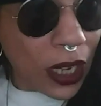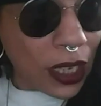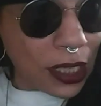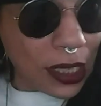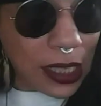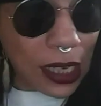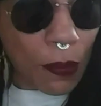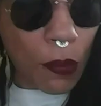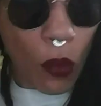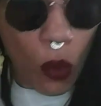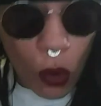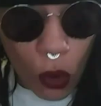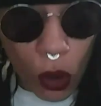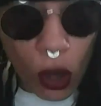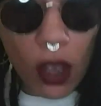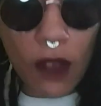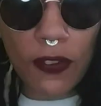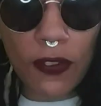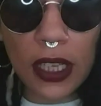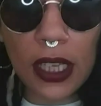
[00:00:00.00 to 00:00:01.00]
to see
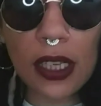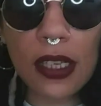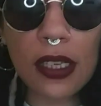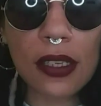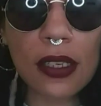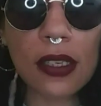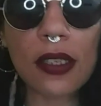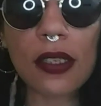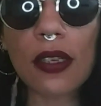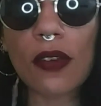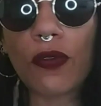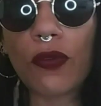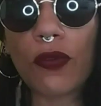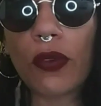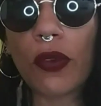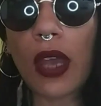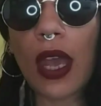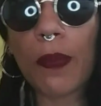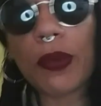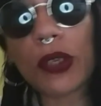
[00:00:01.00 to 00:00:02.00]
more of these
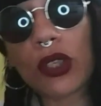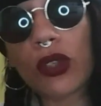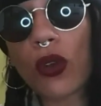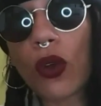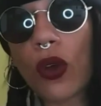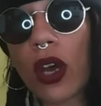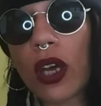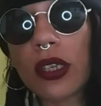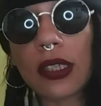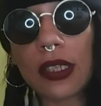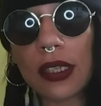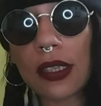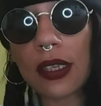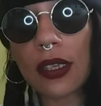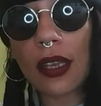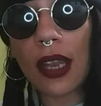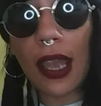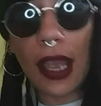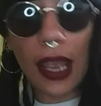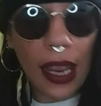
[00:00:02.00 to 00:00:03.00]

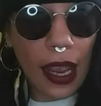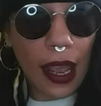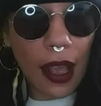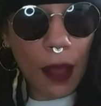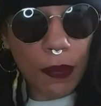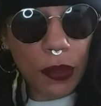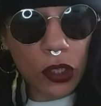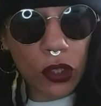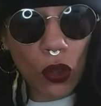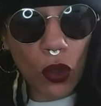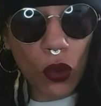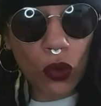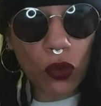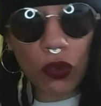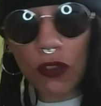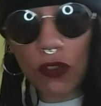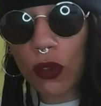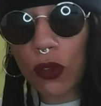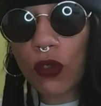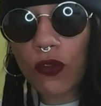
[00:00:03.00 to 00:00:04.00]
season 8 episode
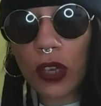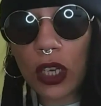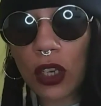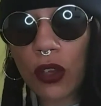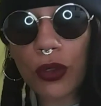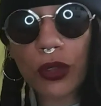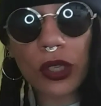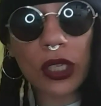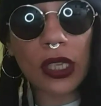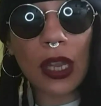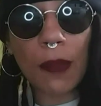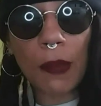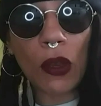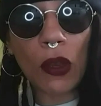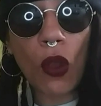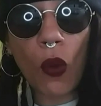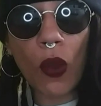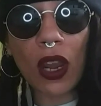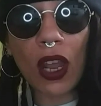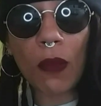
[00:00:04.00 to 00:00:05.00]
review videos, let me
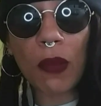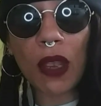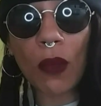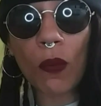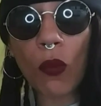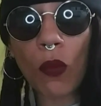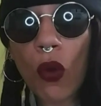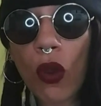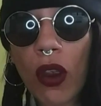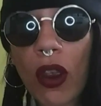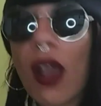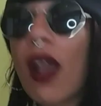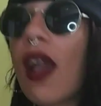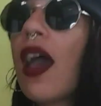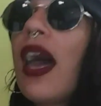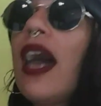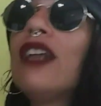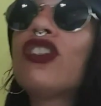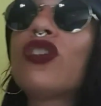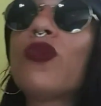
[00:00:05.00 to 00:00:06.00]
know and I'll make more.
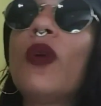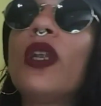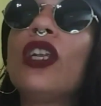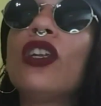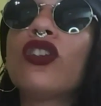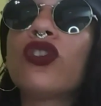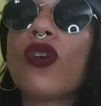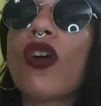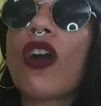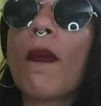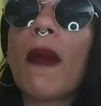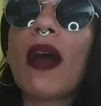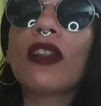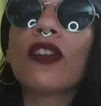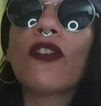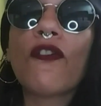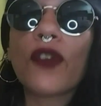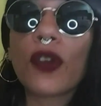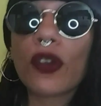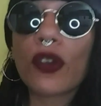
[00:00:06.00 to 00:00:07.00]
I just wanted to talk about
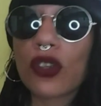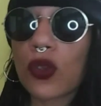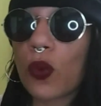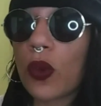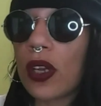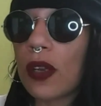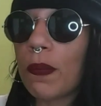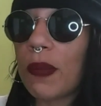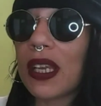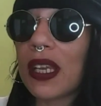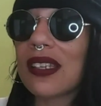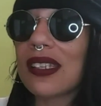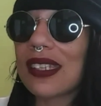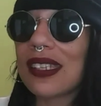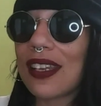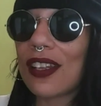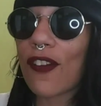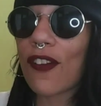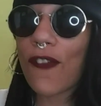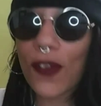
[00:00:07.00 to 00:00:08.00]
the first one because
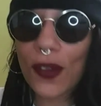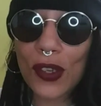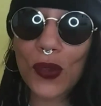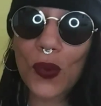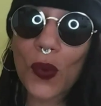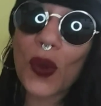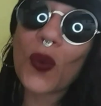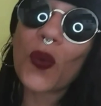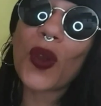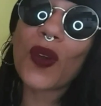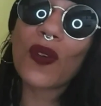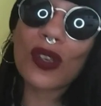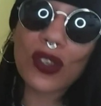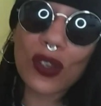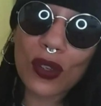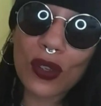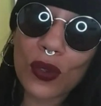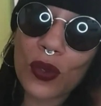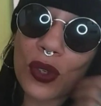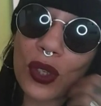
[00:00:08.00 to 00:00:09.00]
in the first one we're
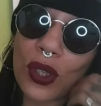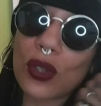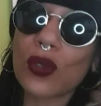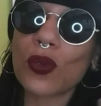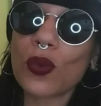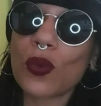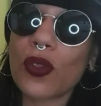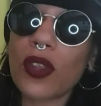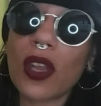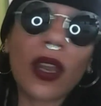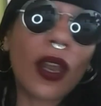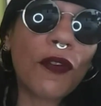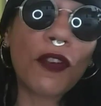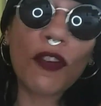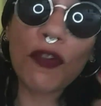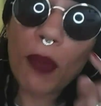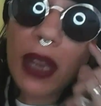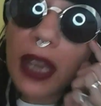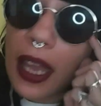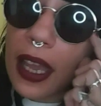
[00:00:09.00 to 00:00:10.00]
introduced to the love
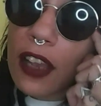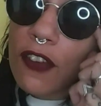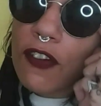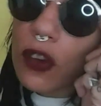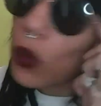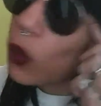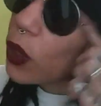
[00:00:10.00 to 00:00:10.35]
of my life, Lou